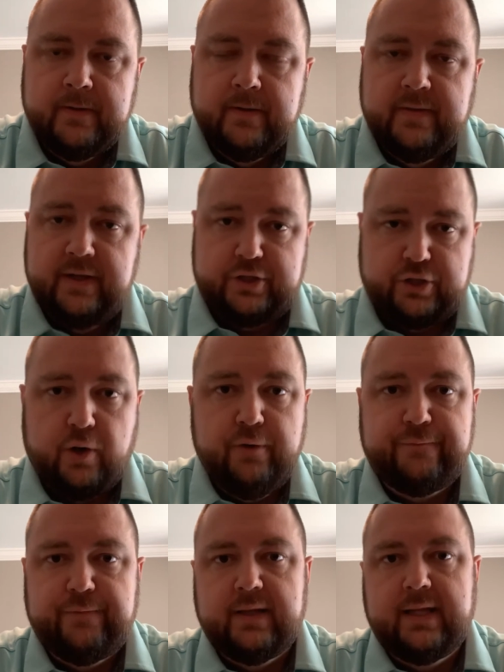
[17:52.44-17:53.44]
that
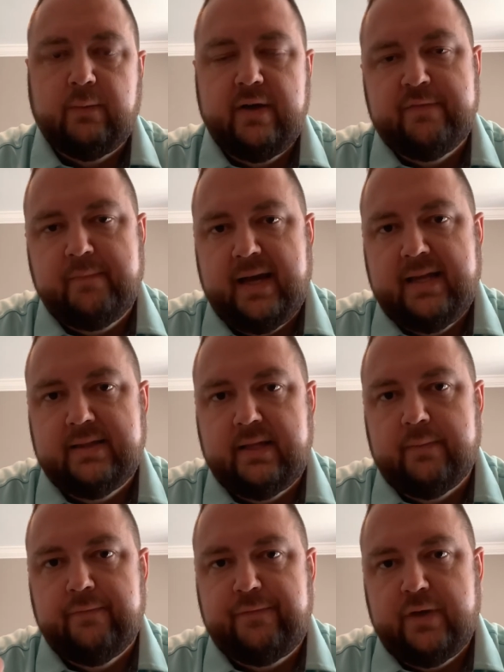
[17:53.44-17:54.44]
truthfully we've made
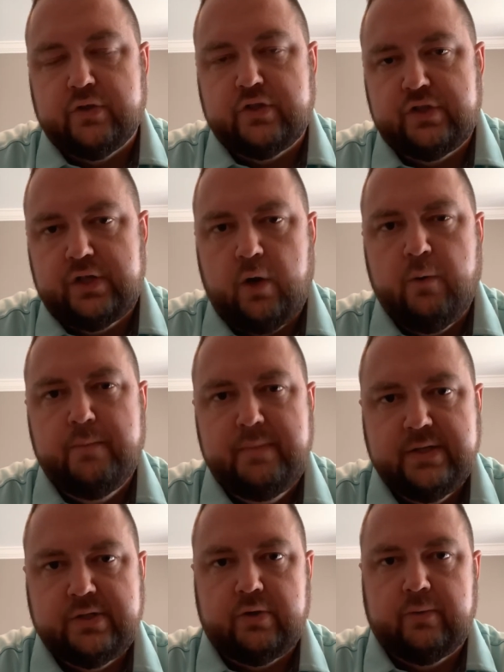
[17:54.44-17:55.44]
them feel so
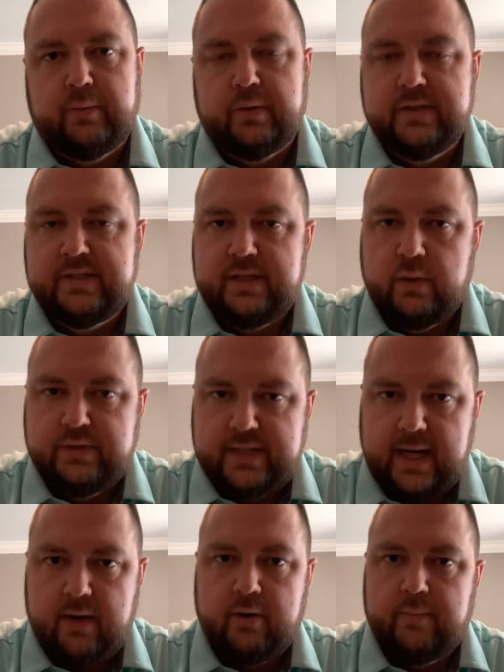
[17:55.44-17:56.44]
miserable and so
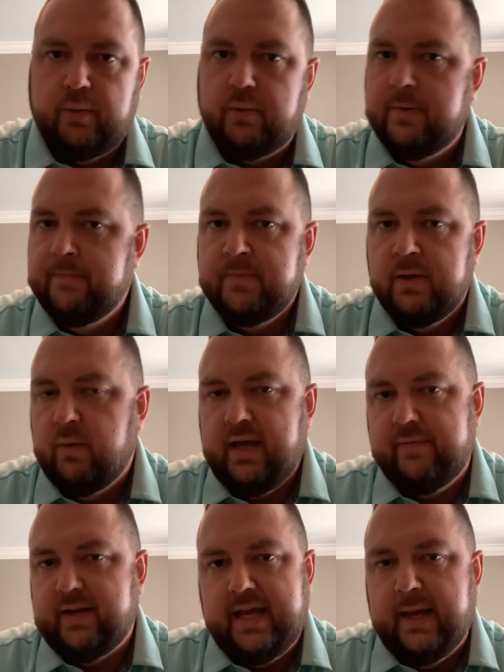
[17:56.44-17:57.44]
terrible? We
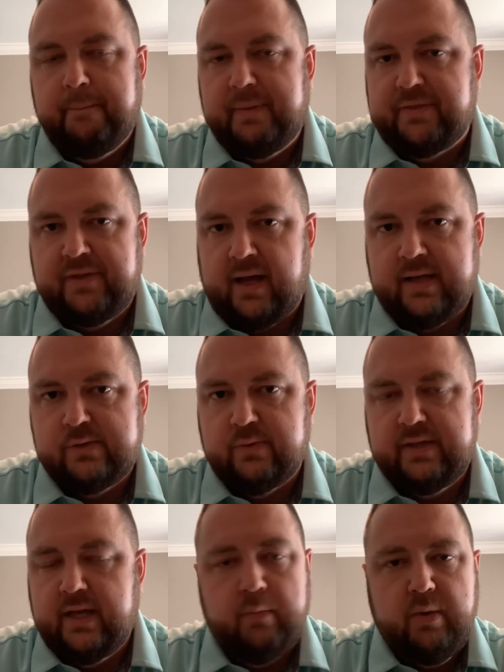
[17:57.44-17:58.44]
haven't empathized with
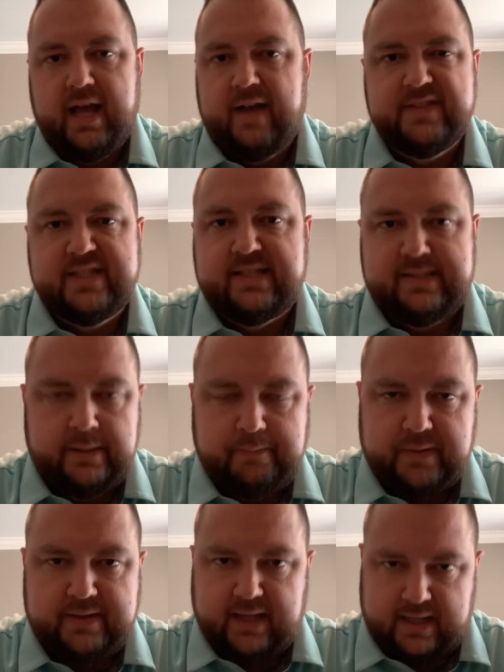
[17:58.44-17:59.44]
them. We haven't
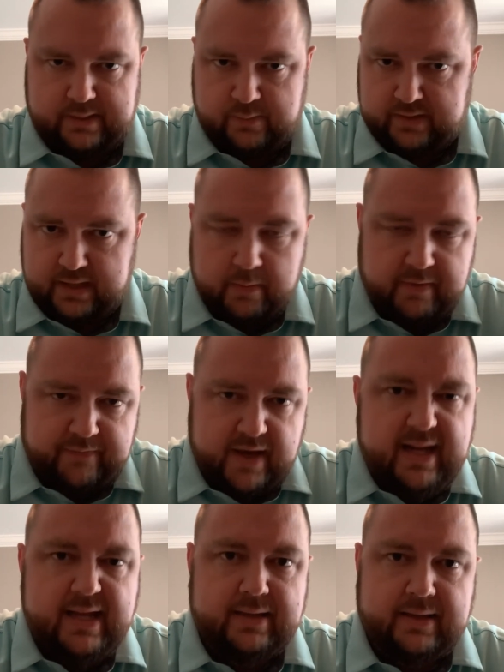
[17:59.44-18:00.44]
sympathized with them. If
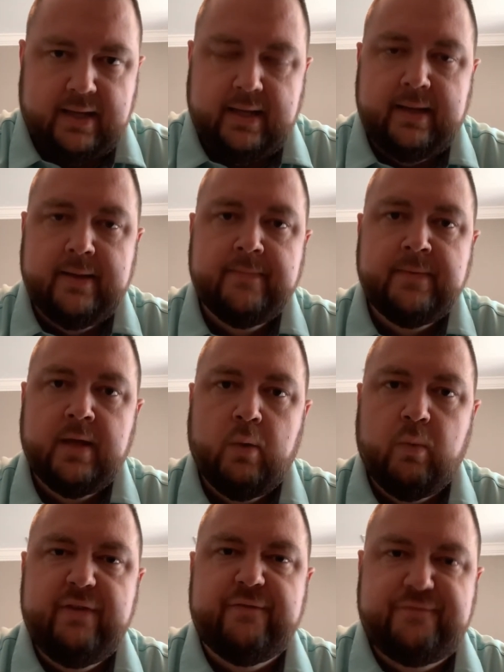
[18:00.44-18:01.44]
anything,
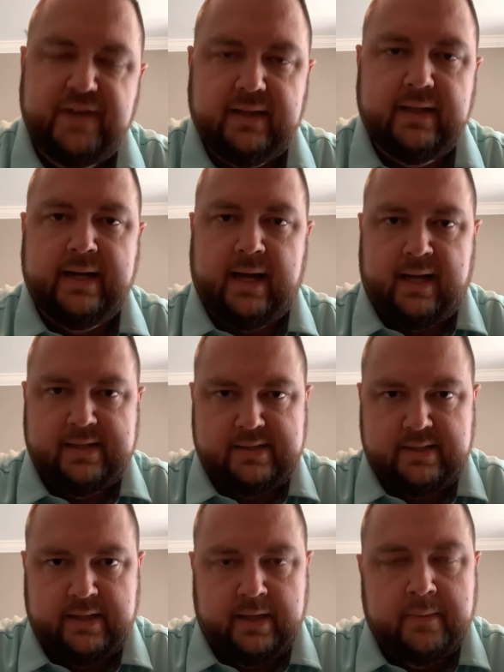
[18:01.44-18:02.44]
we've
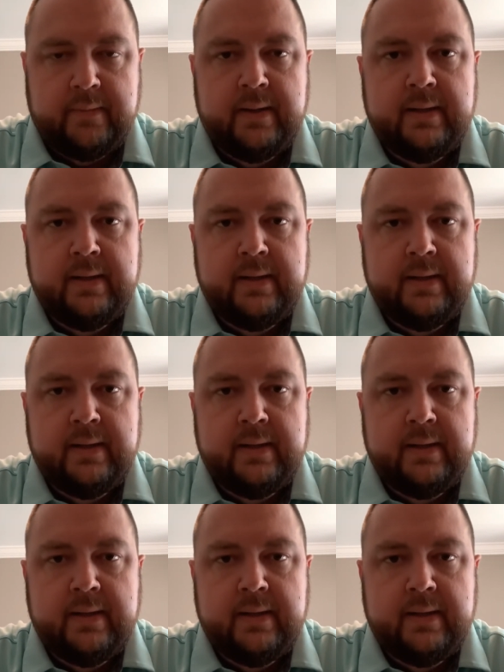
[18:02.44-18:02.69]
villainized them.